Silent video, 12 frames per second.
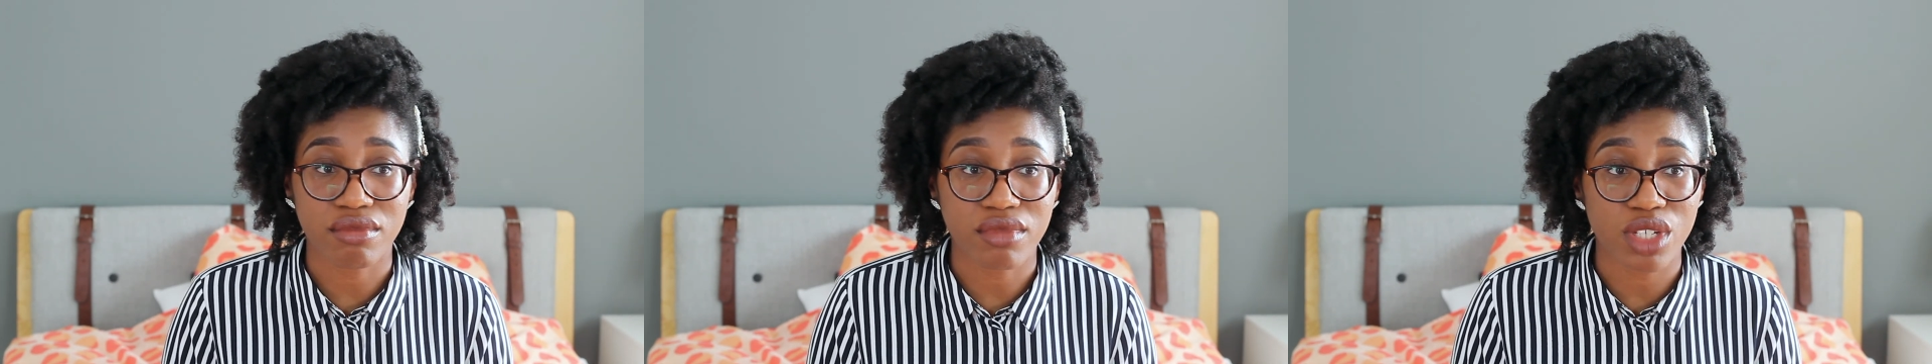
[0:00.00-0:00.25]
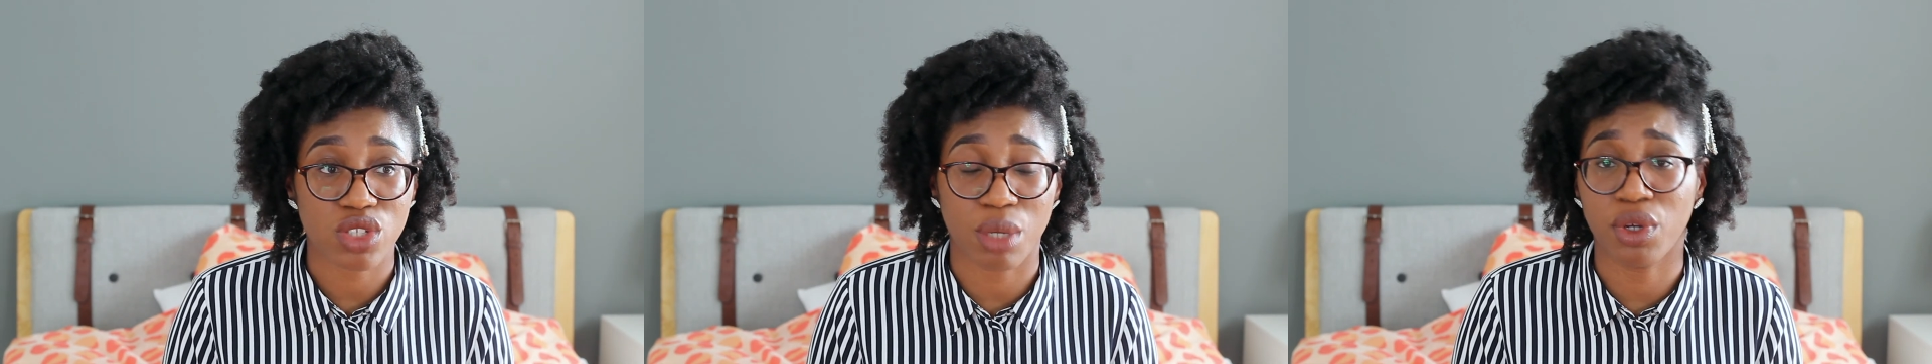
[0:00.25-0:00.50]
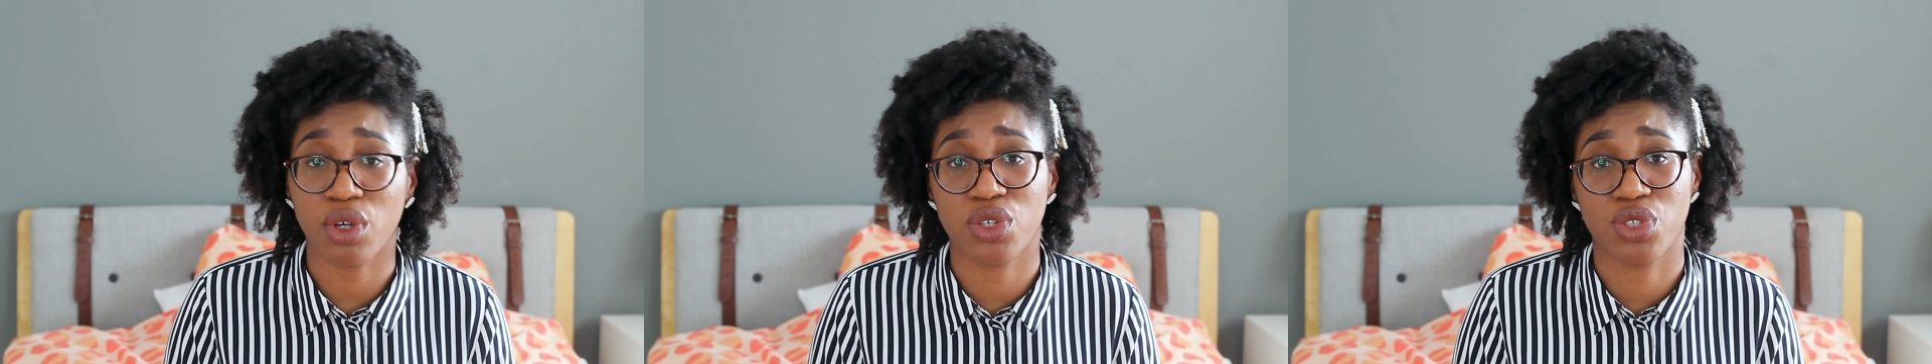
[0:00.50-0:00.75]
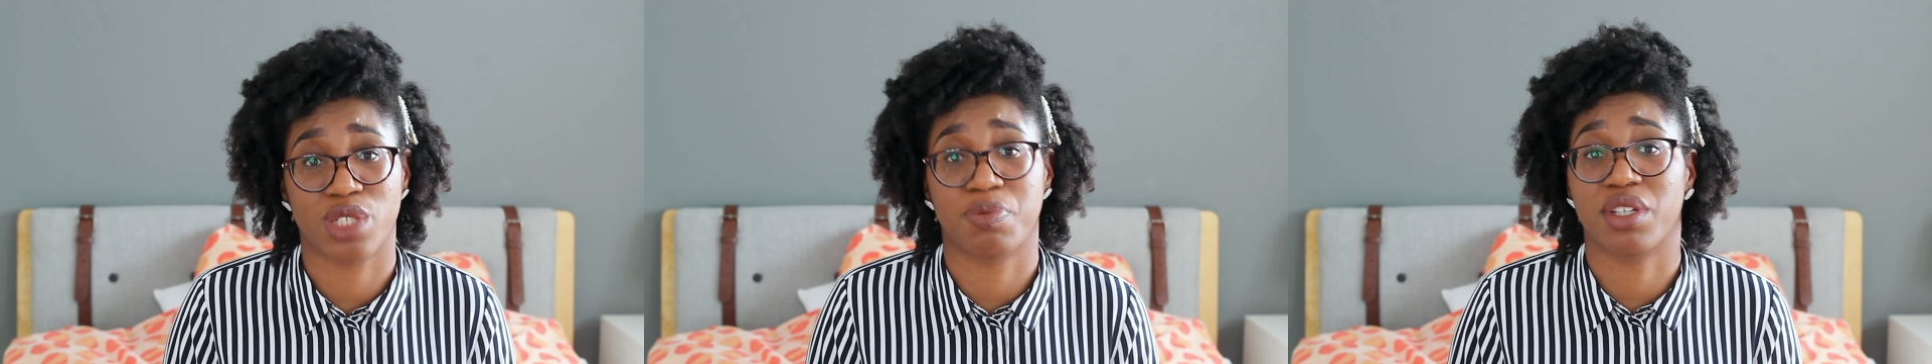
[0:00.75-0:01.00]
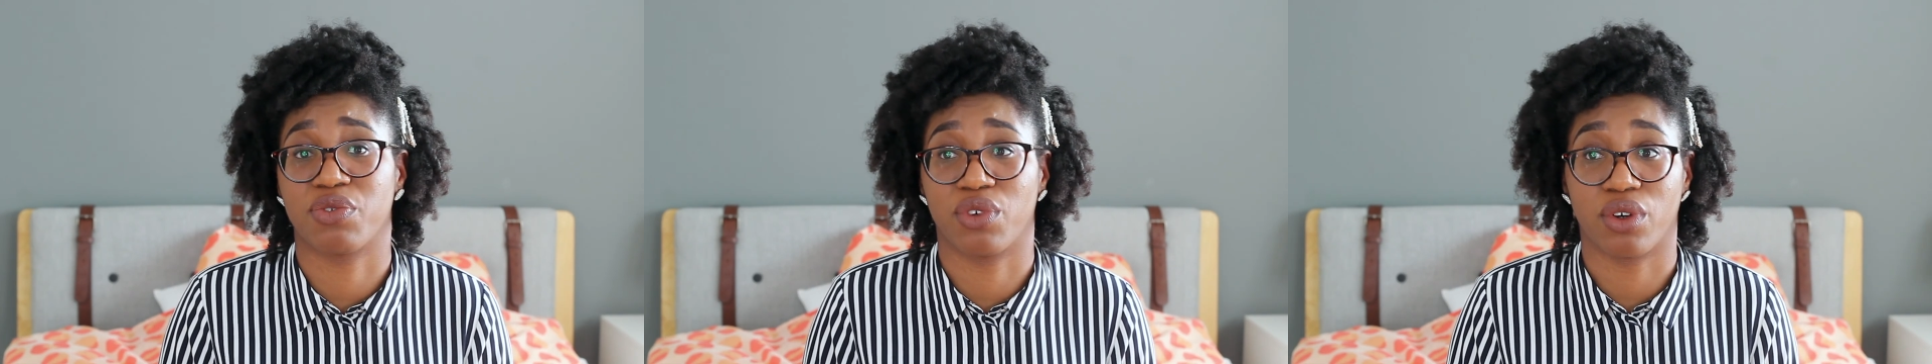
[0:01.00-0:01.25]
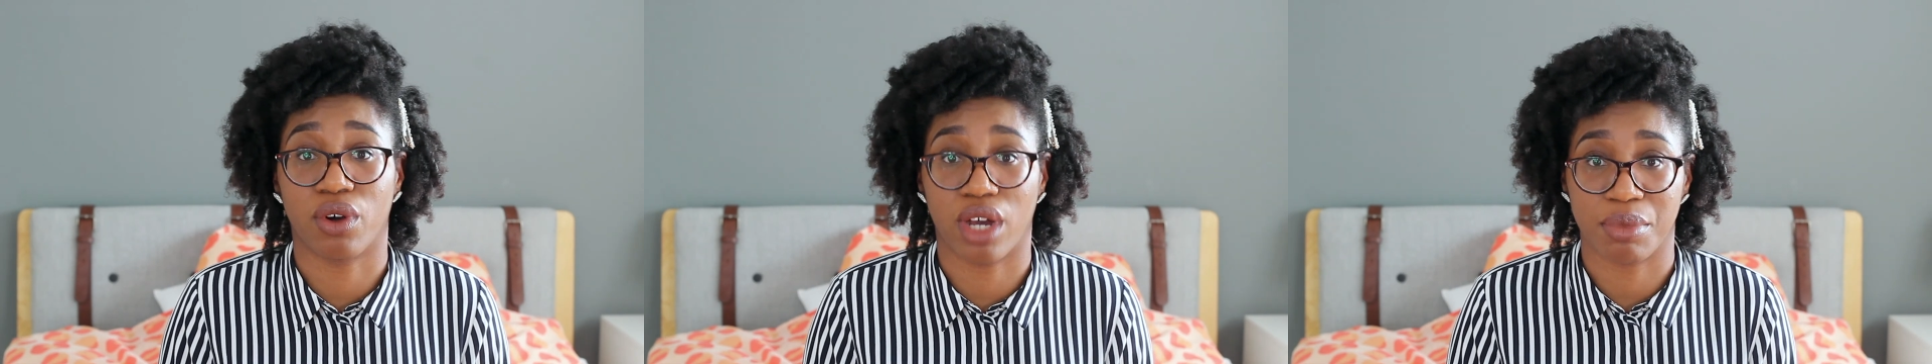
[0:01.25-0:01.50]
So I'm not going to speak
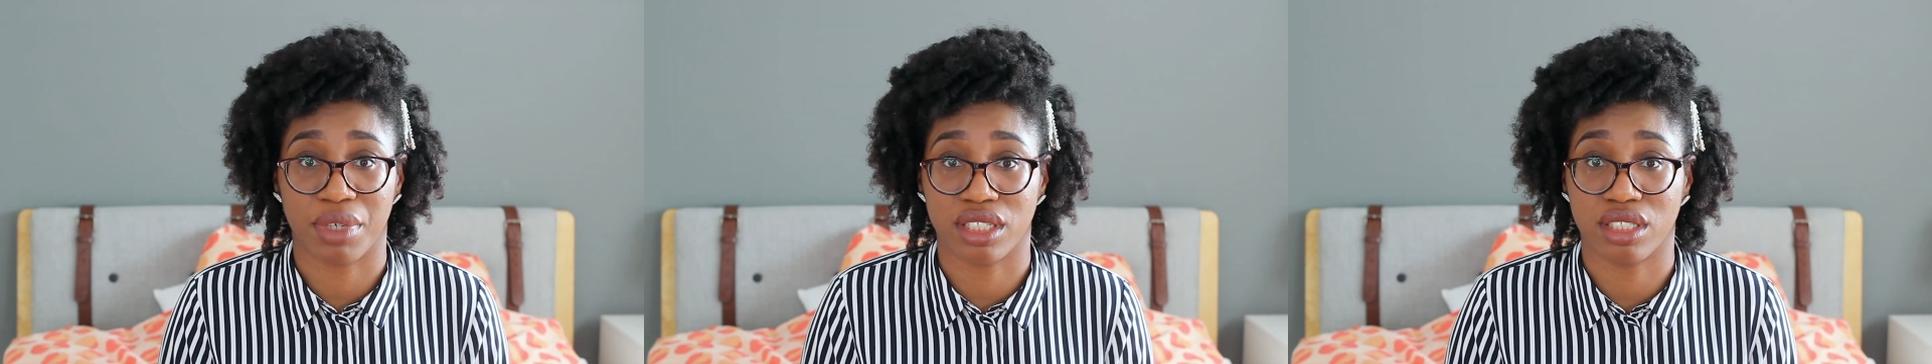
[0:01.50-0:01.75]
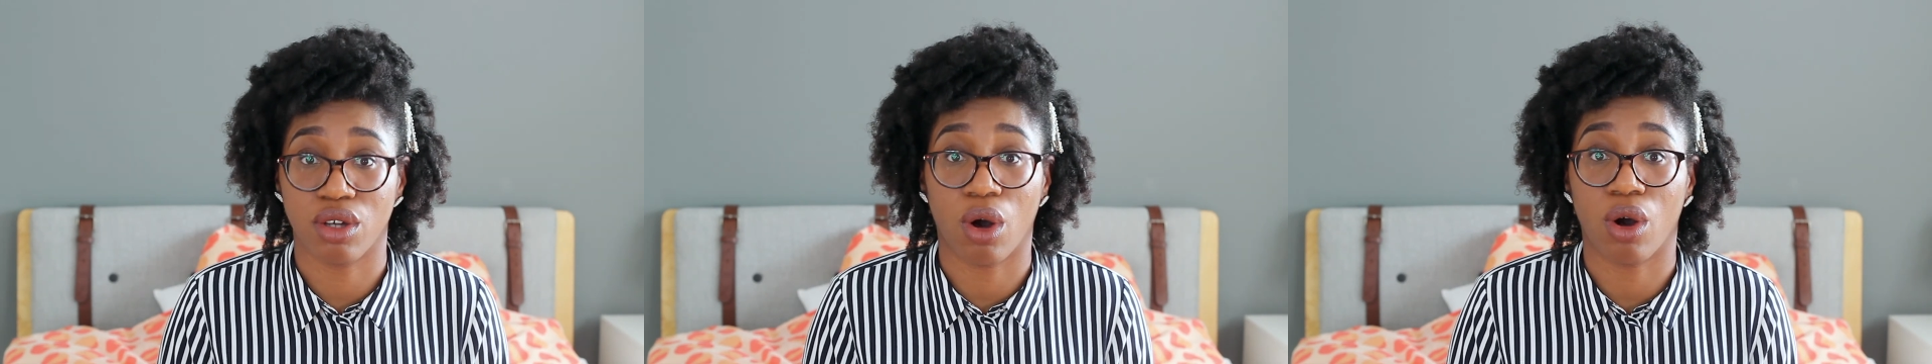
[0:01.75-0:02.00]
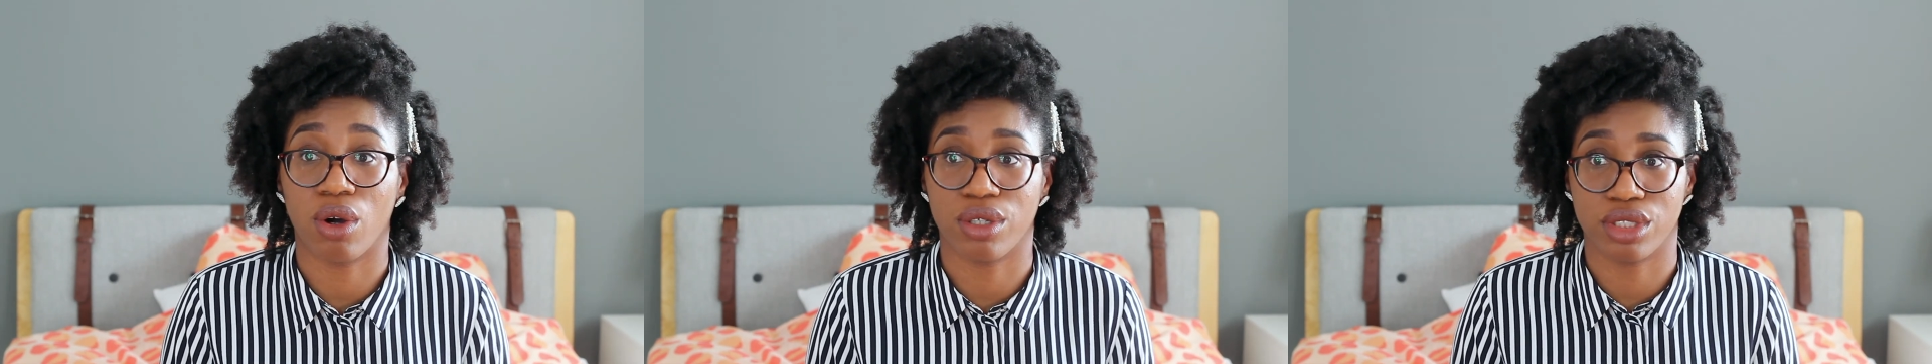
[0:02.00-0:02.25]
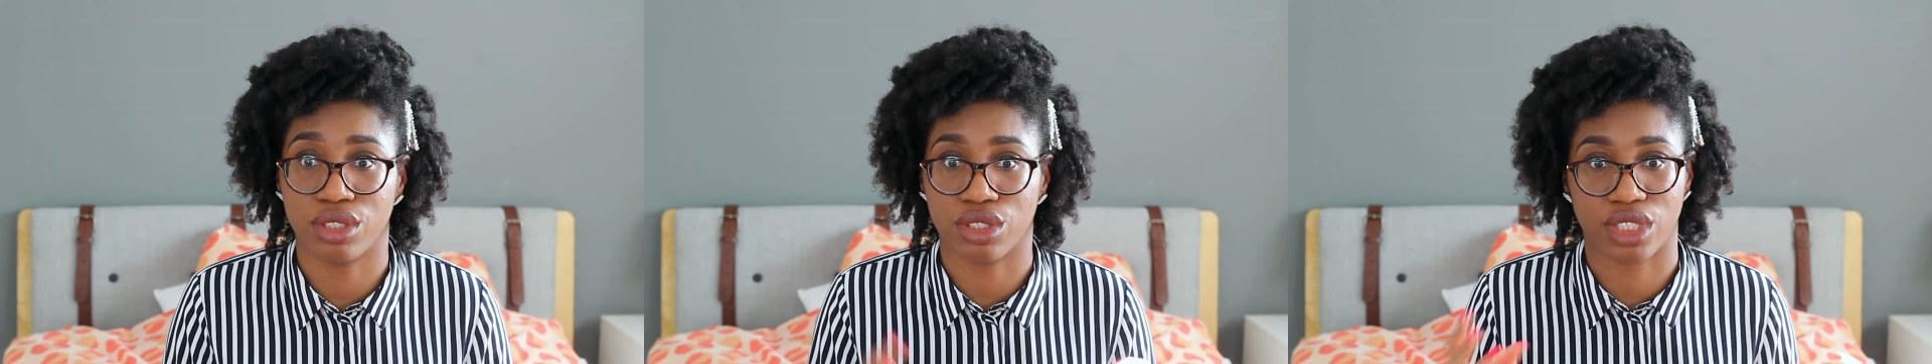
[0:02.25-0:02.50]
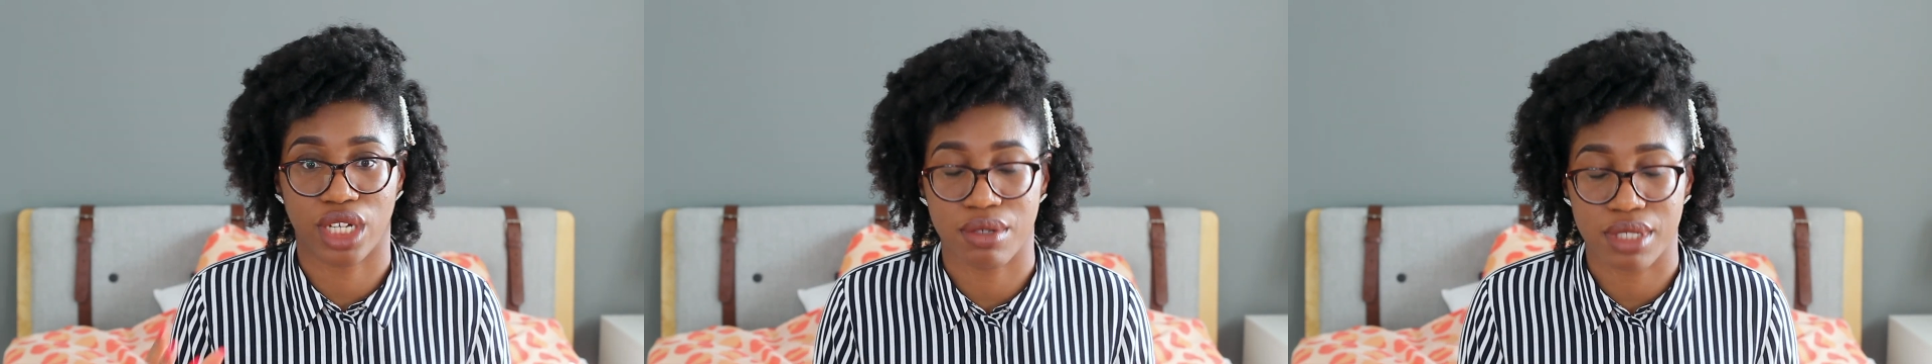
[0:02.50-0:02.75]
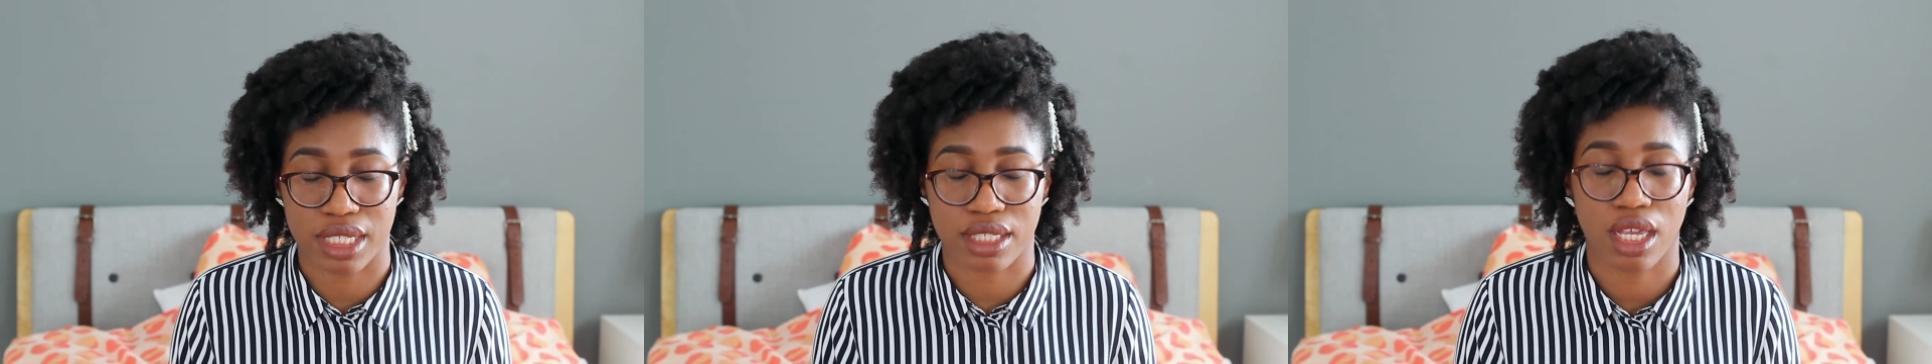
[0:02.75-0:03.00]
for, I mean, all Dutch
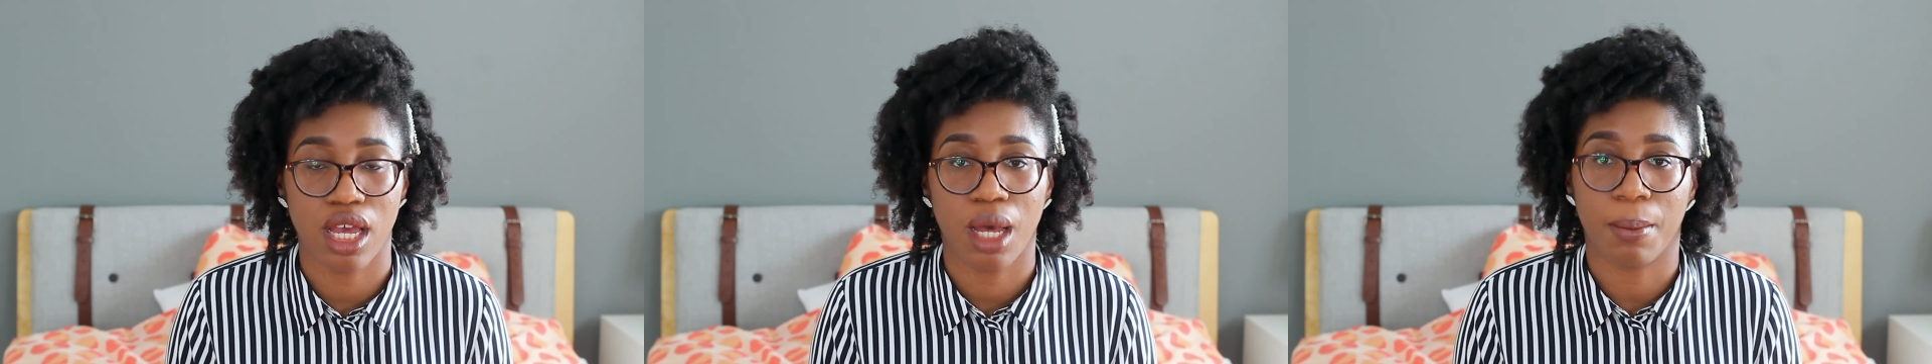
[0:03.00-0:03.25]
houses.